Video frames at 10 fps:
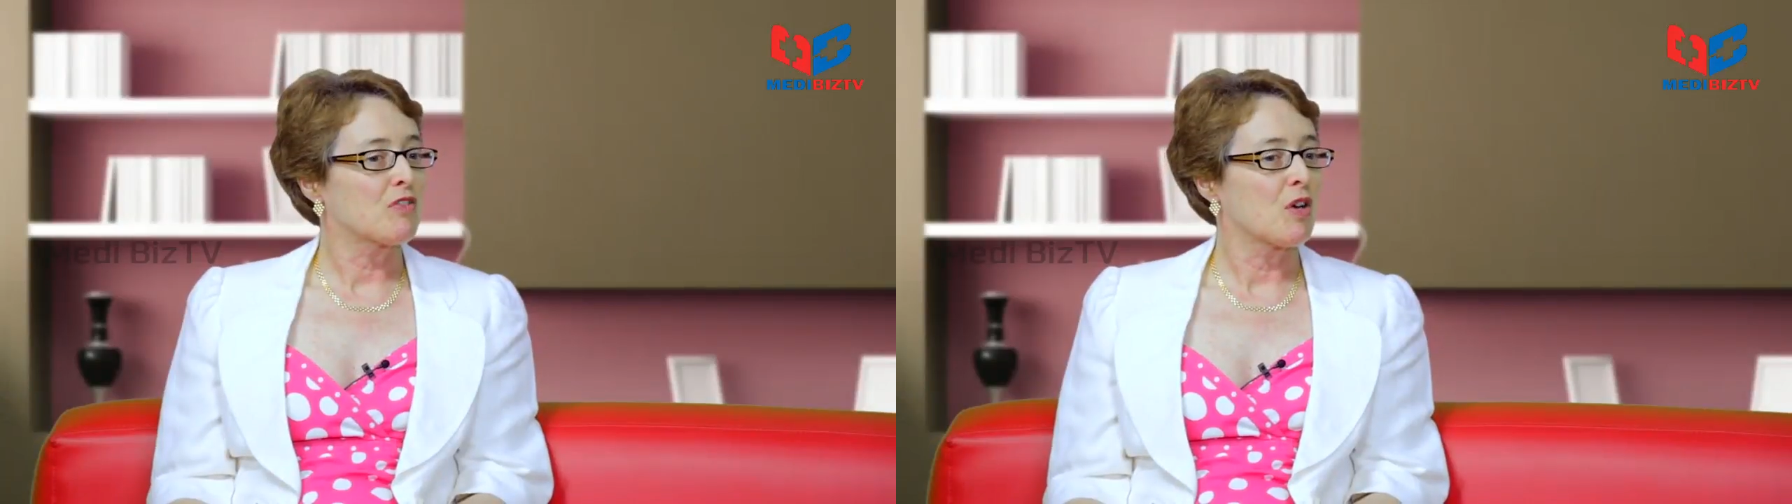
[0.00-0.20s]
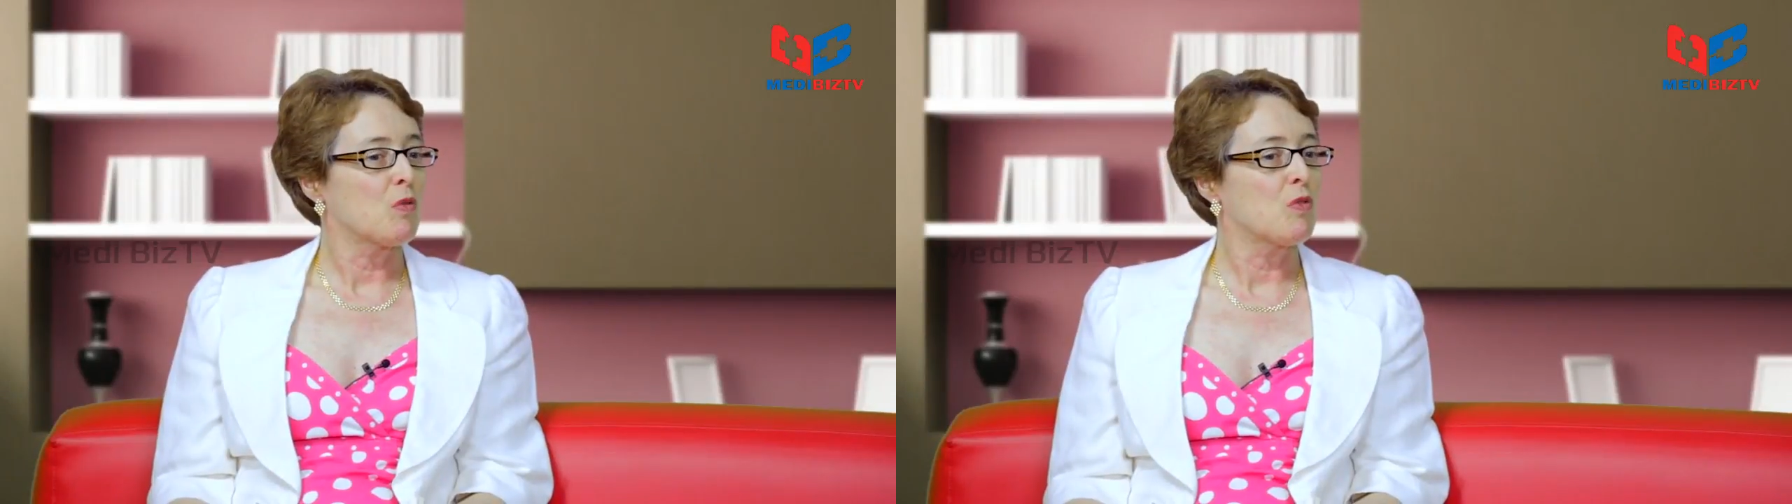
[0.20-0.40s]

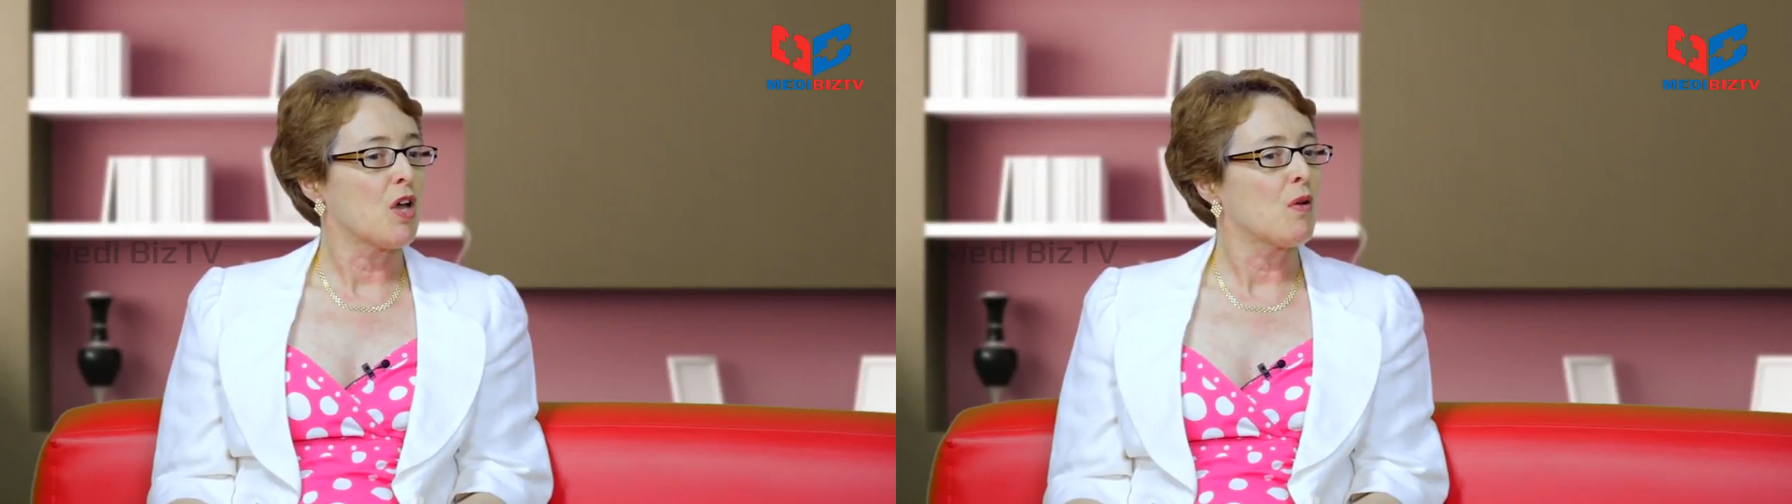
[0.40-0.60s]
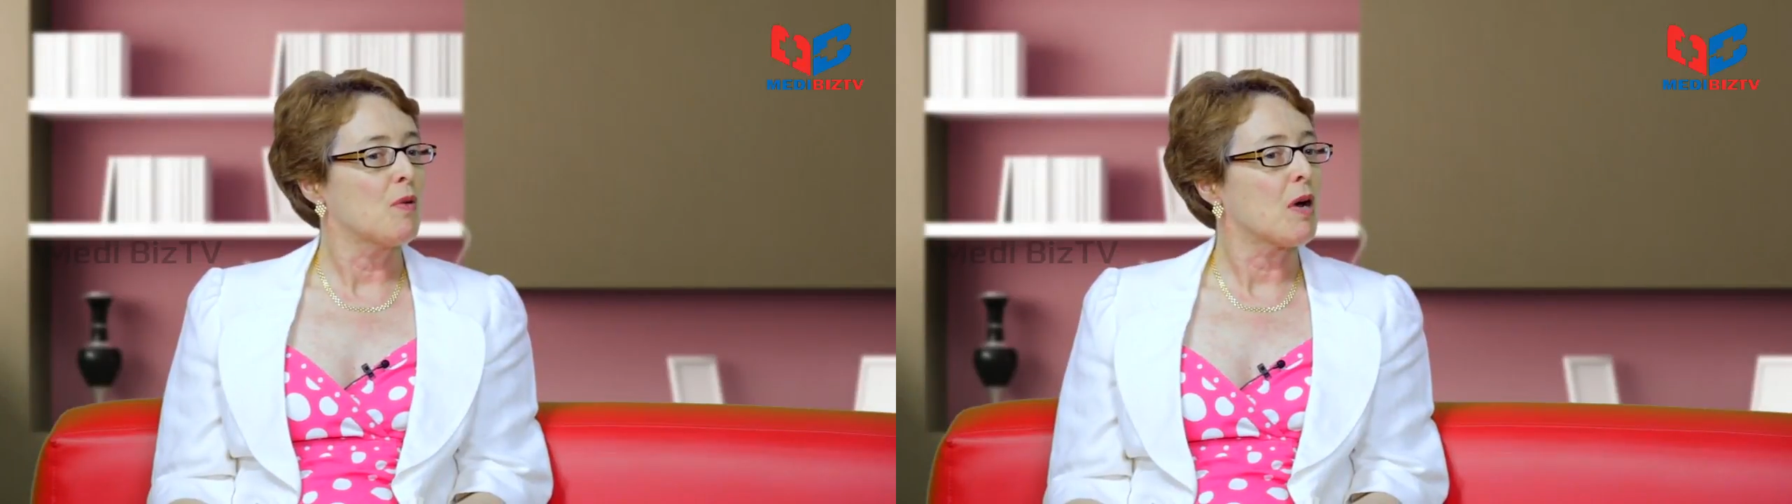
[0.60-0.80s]
So
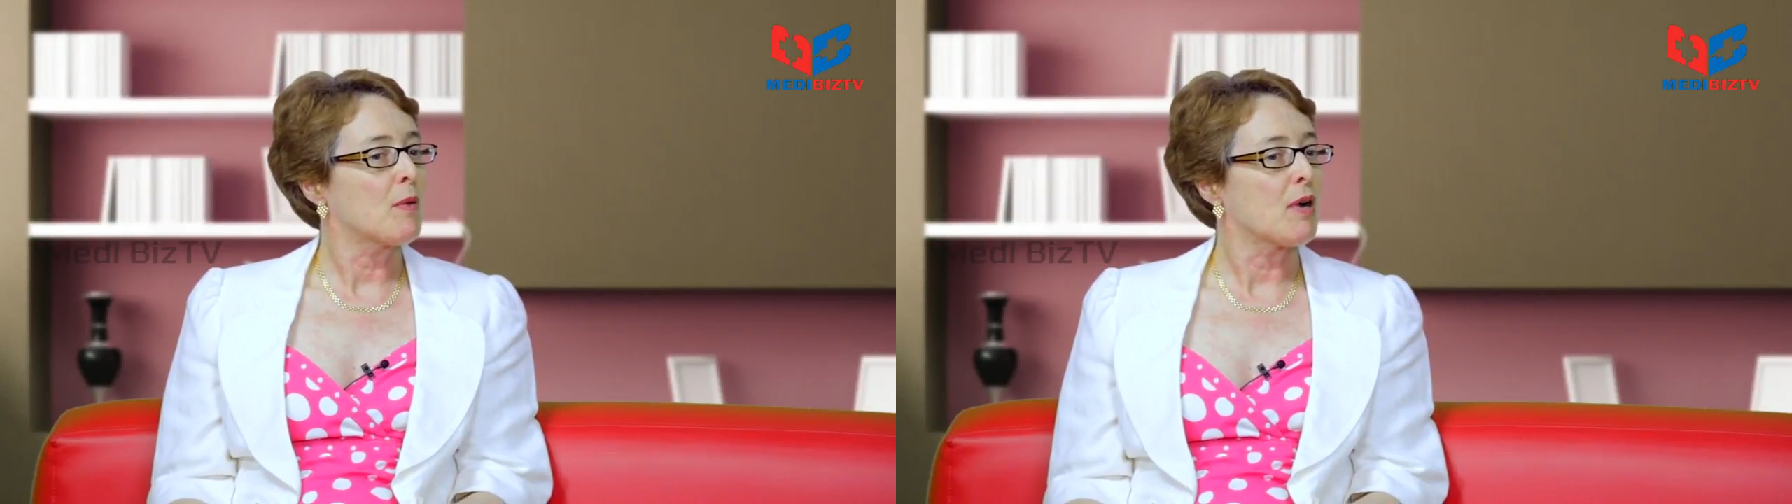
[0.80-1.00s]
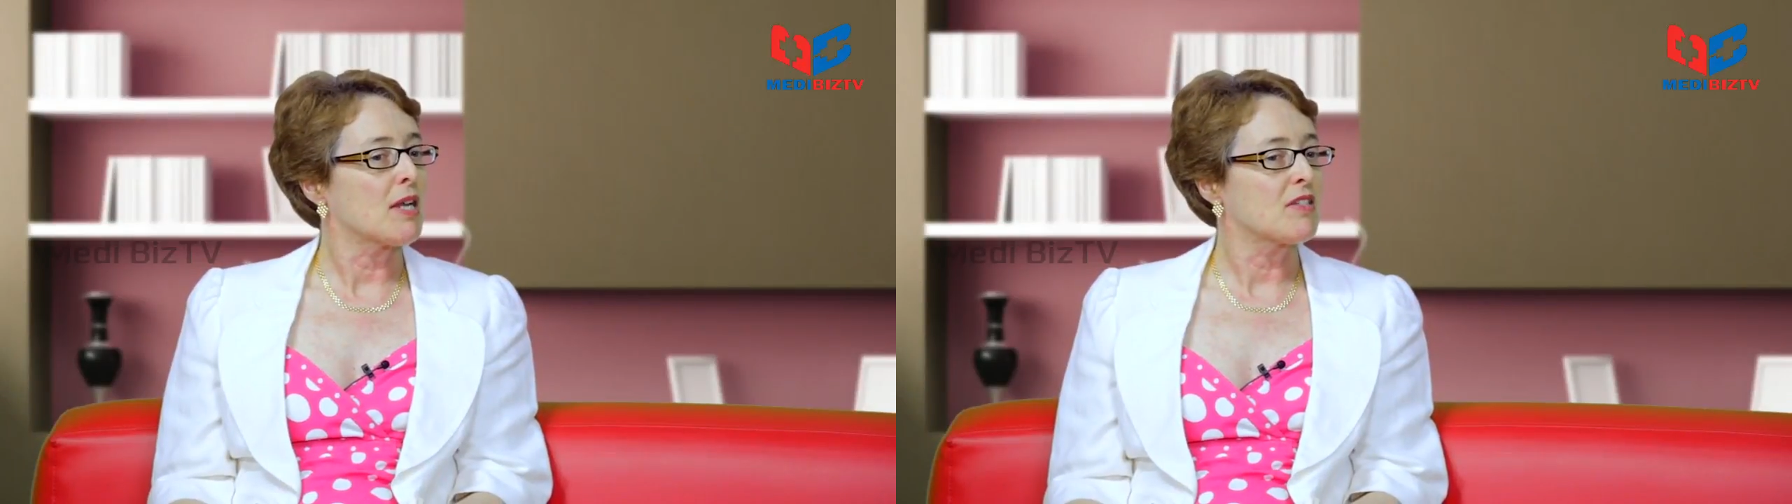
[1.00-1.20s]
although in
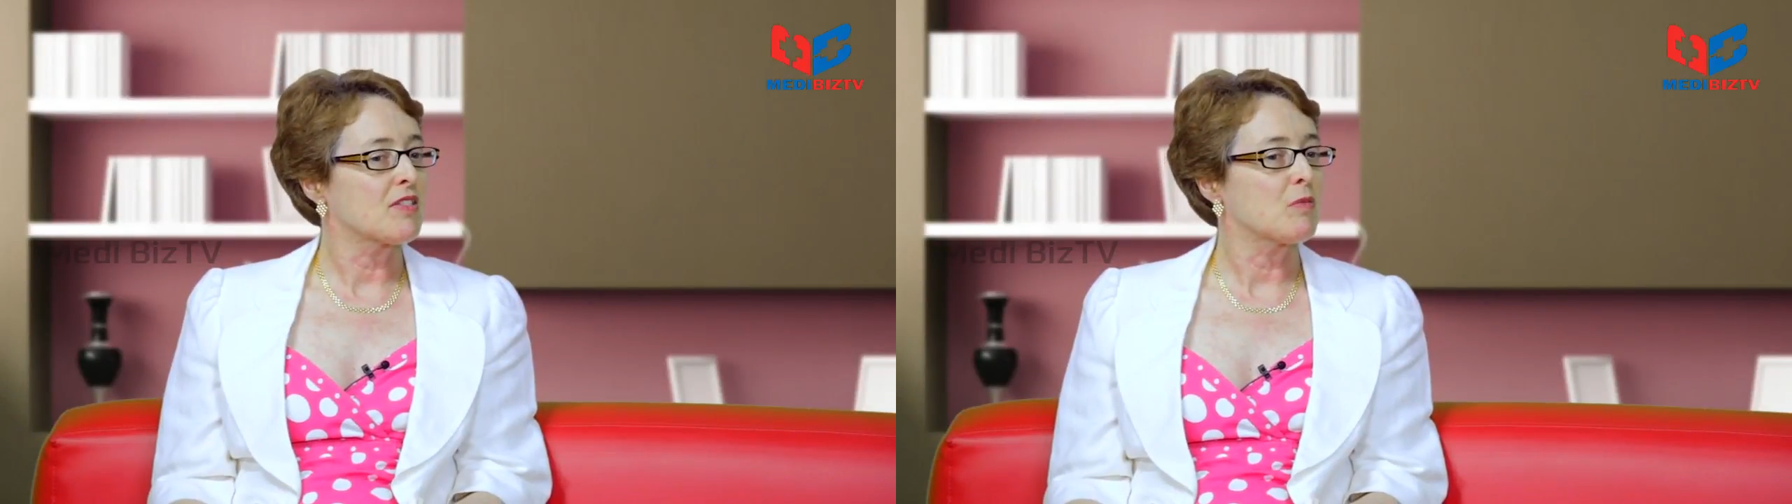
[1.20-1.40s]
my practice